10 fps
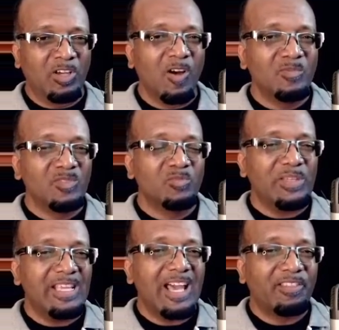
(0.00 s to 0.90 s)
comes
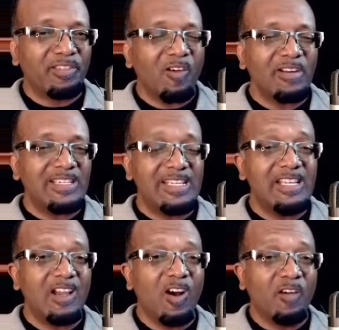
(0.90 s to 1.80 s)
with the
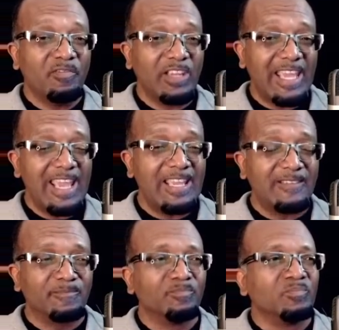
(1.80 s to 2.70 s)
authority of the
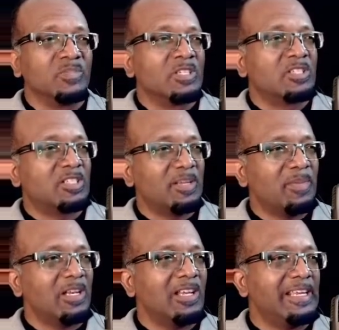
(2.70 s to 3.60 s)
king.
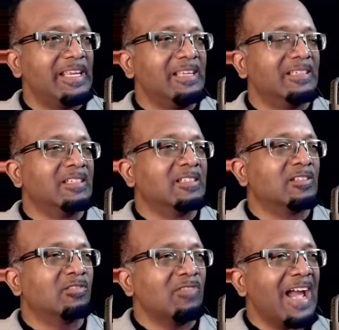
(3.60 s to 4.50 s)
Similarly,
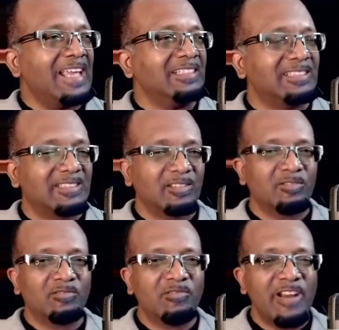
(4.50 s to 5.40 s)
Christ
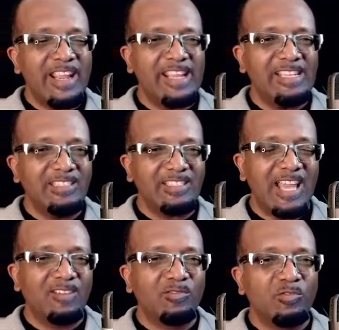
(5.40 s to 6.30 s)
reigns
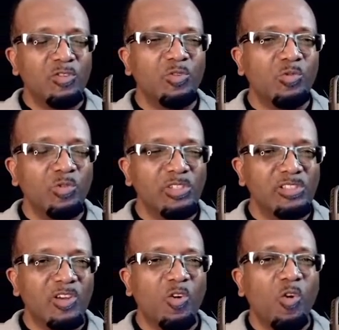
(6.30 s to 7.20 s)
and
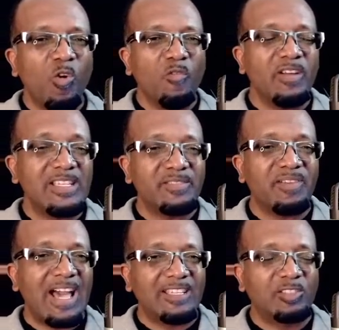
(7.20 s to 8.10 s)
rules over his
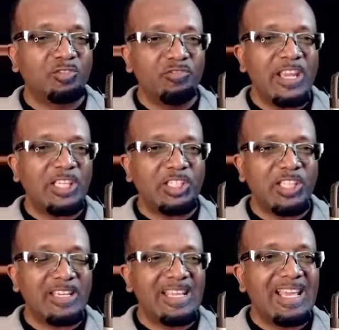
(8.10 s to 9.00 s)
father's
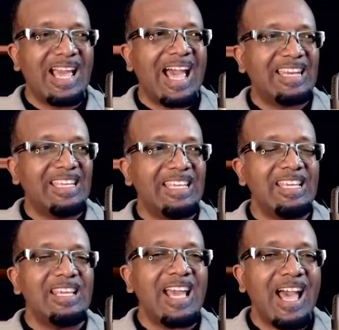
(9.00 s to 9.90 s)
creation and
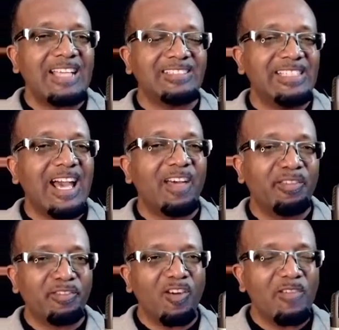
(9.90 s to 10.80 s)
he has the
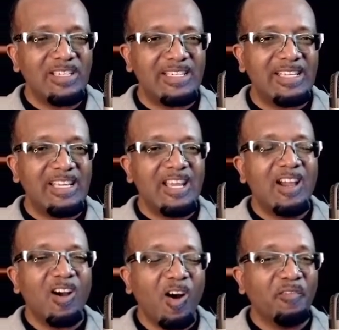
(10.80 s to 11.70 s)
authority
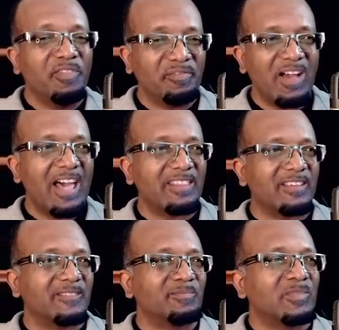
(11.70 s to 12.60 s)
of the
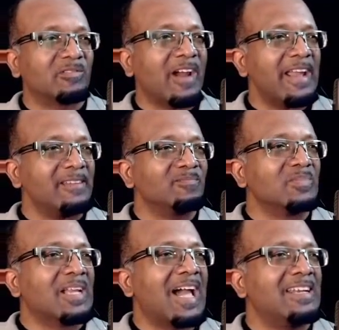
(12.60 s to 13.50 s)
father, right?
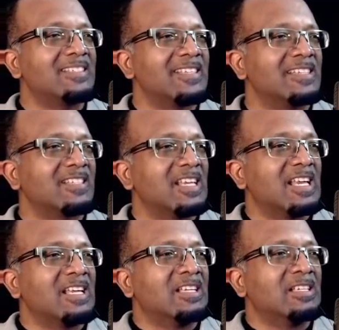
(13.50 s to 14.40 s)
And it says,